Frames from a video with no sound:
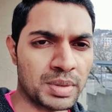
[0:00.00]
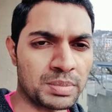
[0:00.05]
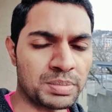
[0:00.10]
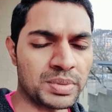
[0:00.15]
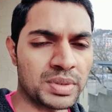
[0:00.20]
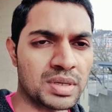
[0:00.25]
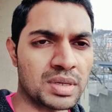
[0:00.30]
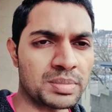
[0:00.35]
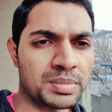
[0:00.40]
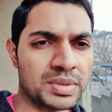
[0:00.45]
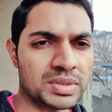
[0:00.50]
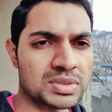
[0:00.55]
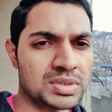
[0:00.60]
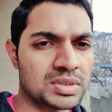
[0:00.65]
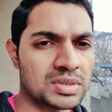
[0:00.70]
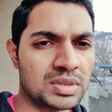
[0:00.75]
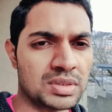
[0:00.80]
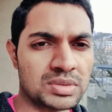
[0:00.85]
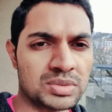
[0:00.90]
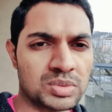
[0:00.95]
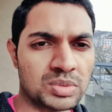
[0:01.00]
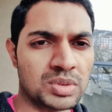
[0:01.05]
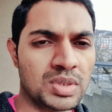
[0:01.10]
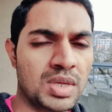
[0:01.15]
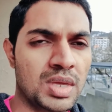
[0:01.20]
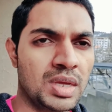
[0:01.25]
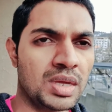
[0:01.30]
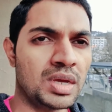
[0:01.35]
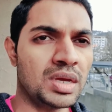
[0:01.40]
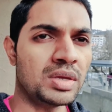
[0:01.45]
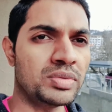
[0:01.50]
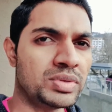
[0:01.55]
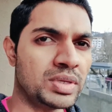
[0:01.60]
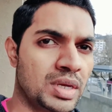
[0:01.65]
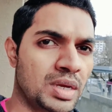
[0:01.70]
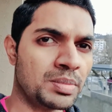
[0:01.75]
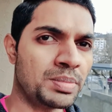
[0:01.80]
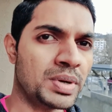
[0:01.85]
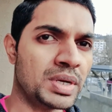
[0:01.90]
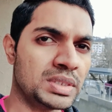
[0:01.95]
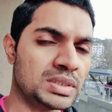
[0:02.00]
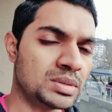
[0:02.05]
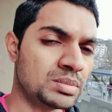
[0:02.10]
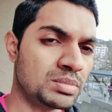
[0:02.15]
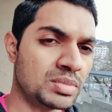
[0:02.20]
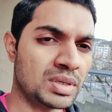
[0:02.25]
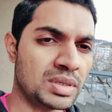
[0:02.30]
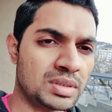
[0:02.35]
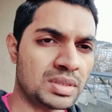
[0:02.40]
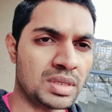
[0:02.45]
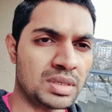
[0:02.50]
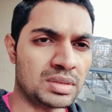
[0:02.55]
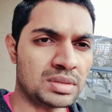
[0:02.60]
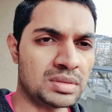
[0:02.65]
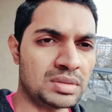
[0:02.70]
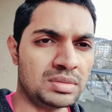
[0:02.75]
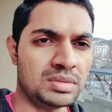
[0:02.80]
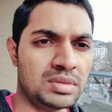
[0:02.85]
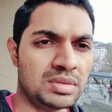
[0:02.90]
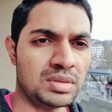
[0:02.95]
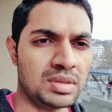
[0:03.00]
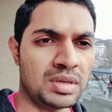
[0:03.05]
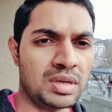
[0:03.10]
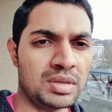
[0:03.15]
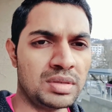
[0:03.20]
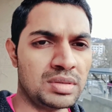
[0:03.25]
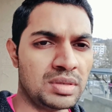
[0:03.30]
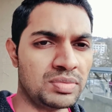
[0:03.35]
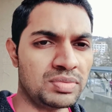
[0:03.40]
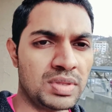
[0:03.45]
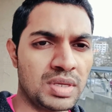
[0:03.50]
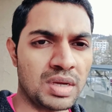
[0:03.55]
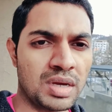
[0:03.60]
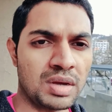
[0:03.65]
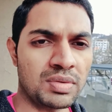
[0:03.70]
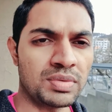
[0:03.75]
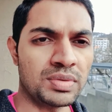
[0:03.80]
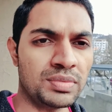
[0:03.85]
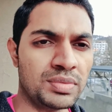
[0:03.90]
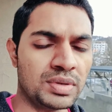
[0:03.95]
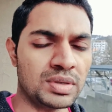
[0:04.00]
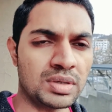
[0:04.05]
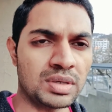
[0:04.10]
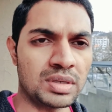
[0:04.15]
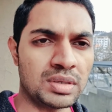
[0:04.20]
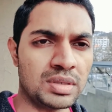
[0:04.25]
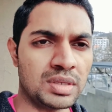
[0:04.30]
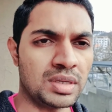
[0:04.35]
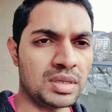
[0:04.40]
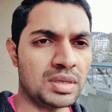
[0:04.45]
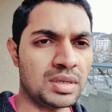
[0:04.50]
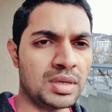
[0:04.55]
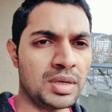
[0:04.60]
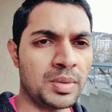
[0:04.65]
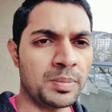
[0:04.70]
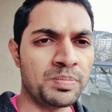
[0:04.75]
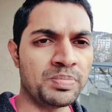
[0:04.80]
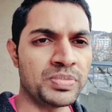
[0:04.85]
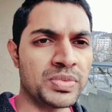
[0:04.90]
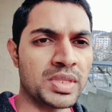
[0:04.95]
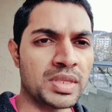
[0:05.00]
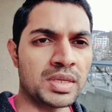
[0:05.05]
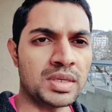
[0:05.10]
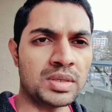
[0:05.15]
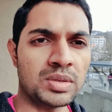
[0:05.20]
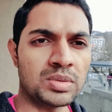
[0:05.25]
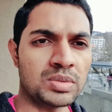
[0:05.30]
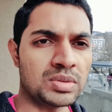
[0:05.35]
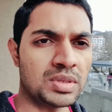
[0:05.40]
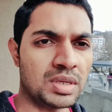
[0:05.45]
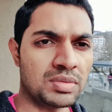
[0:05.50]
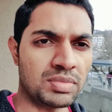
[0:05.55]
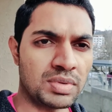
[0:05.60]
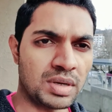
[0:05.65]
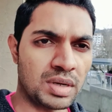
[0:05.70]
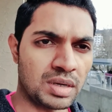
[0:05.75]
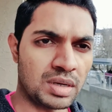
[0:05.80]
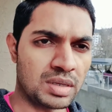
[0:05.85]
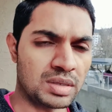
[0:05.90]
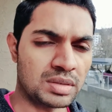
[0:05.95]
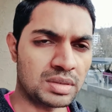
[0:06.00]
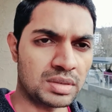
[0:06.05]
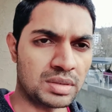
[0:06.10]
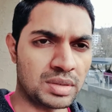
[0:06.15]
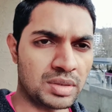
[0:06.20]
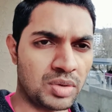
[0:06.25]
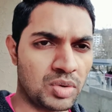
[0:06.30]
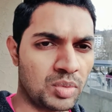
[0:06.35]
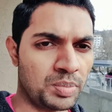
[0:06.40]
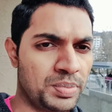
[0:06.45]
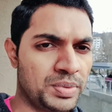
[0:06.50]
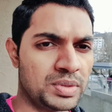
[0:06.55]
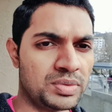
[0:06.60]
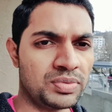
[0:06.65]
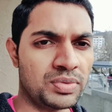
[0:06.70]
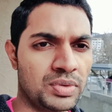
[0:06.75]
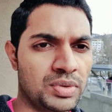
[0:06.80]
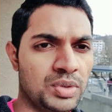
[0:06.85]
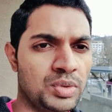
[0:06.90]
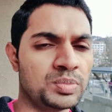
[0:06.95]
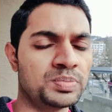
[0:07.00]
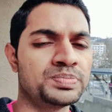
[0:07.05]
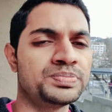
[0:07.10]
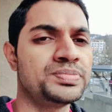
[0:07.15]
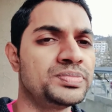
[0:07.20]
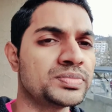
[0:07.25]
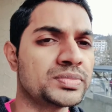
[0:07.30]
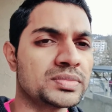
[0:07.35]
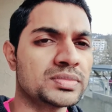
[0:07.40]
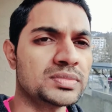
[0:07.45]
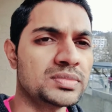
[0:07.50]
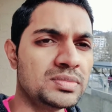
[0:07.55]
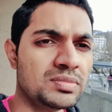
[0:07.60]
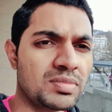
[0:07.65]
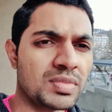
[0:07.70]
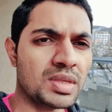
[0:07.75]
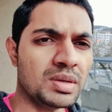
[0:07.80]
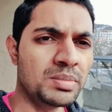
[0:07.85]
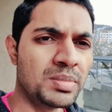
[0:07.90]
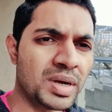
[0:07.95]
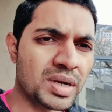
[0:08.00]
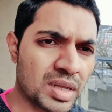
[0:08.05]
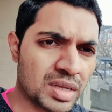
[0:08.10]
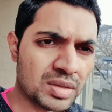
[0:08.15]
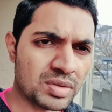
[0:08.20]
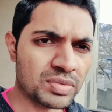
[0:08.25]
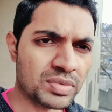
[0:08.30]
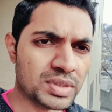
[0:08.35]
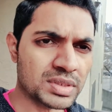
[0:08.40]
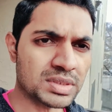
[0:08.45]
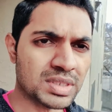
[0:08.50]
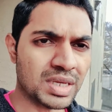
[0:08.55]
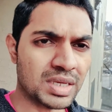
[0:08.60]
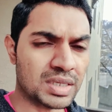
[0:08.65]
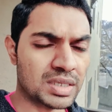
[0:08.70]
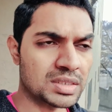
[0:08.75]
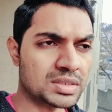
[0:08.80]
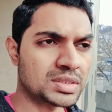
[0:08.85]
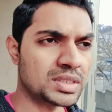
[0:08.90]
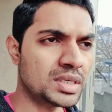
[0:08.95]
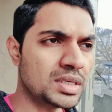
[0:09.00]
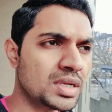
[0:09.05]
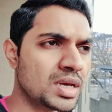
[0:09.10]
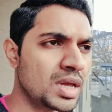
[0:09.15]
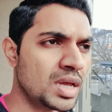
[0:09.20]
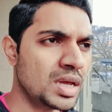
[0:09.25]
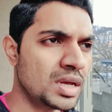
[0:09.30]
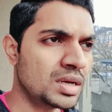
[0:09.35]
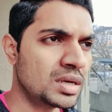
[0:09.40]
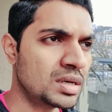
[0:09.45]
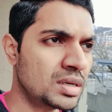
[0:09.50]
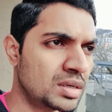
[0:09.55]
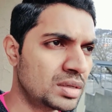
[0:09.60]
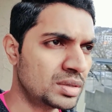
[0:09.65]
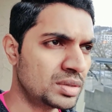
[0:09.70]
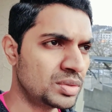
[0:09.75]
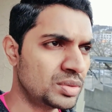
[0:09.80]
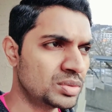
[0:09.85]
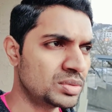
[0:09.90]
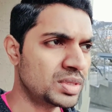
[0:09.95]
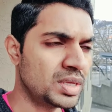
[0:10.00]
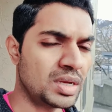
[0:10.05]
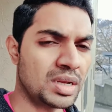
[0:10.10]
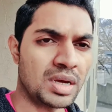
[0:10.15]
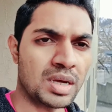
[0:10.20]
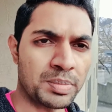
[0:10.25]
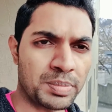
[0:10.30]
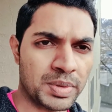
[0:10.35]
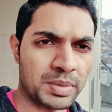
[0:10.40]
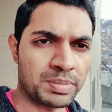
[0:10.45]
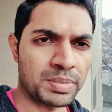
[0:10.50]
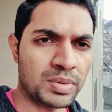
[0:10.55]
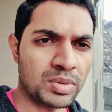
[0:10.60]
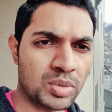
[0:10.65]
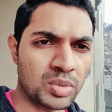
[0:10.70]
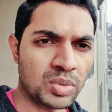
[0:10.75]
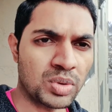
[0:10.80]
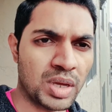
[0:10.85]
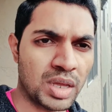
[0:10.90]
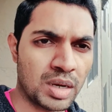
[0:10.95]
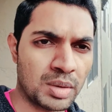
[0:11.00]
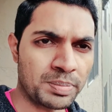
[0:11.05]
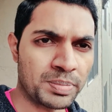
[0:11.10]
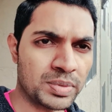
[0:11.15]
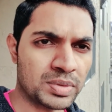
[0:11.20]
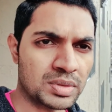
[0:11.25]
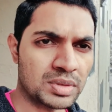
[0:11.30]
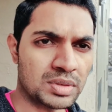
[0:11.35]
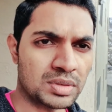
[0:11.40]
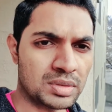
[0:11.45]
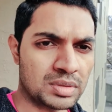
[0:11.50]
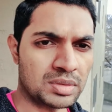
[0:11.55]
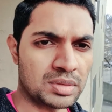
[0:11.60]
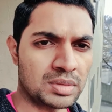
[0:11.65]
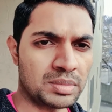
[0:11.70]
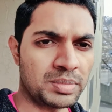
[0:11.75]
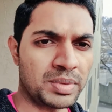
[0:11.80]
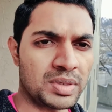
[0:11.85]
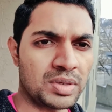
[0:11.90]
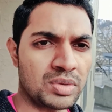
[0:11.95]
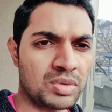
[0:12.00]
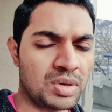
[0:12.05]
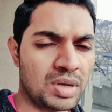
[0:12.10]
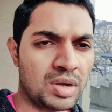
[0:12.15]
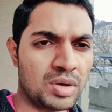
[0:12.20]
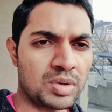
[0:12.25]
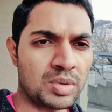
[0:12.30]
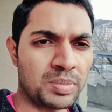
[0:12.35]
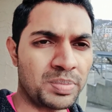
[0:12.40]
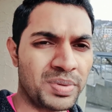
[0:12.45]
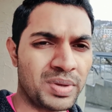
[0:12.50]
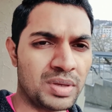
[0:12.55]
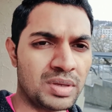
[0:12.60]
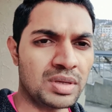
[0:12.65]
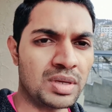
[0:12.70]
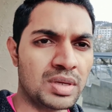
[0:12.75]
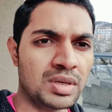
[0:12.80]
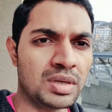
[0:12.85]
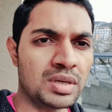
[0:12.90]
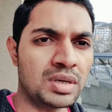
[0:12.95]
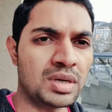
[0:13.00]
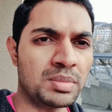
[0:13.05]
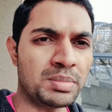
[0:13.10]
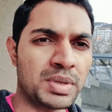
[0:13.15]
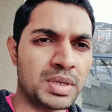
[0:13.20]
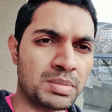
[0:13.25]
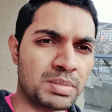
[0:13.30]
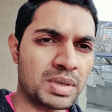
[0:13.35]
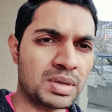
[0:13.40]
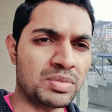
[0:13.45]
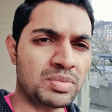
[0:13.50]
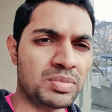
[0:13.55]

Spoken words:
pick up, etc. So if they are passing by, then, and if they have a vehicle, then they will drop it for you. But otherwise, like I said, there are people who help, but you'll have to pay a minimal